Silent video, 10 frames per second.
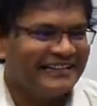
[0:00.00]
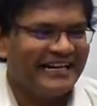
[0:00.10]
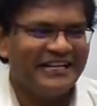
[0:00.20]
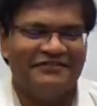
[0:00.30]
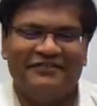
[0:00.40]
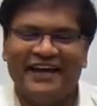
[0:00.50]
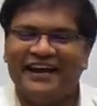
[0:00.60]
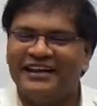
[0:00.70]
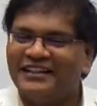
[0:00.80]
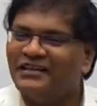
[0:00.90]
That is
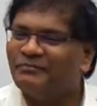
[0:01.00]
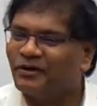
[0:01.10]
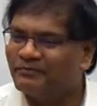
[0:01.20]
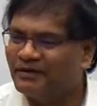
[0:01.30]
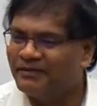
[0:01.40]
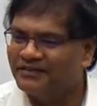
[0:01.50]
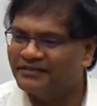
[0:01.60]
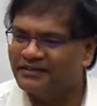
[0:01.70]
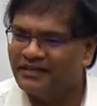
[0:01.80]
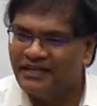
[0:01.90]
where the problem is.
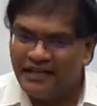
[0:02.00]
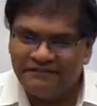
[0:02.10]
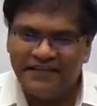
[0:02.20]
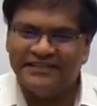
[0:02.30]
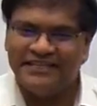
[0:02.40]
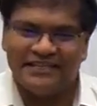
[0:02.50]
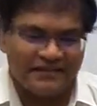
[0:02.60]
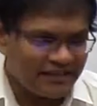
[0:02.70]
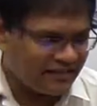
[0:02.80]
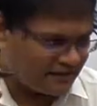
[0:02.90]
If this is
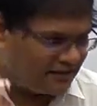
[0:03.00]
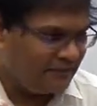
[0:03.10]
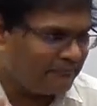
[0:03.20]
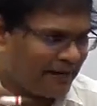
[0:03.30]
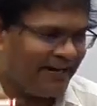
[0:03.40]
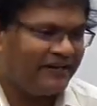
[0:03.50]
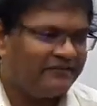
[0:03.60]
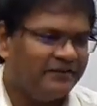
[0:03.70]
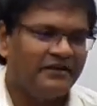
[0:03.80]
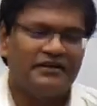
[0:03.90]
the plight
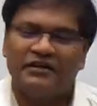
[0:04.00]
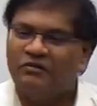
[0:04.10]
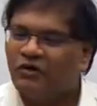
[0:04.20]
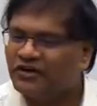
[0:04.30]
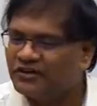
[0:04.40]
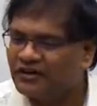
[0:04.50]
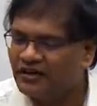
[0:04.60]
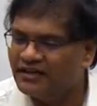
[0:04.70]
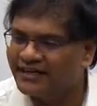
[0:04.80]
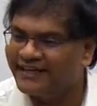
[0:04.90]
of what you
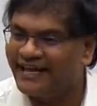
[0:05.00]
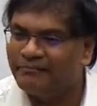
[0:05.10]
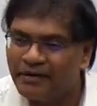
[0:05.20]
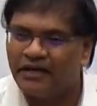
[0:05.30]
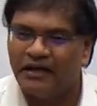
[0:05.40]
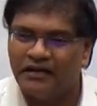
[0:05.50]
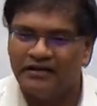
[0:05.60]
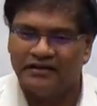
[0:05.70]
call the capital,